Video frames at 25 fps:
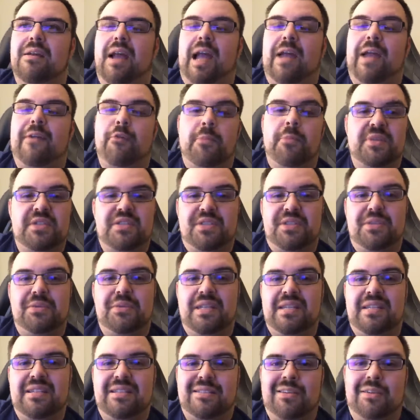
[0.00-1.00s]
almost
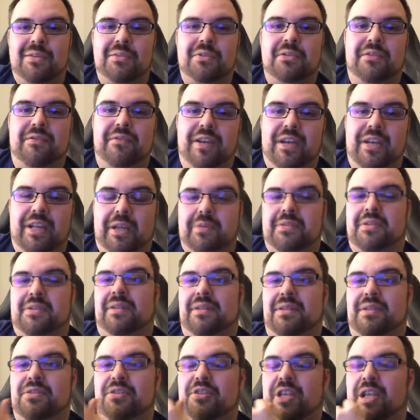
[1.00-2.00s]
3,600 videos
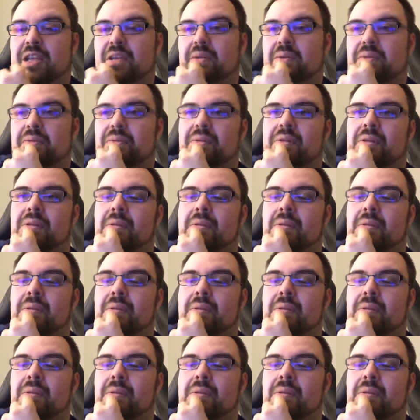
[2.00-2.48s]
on this channel.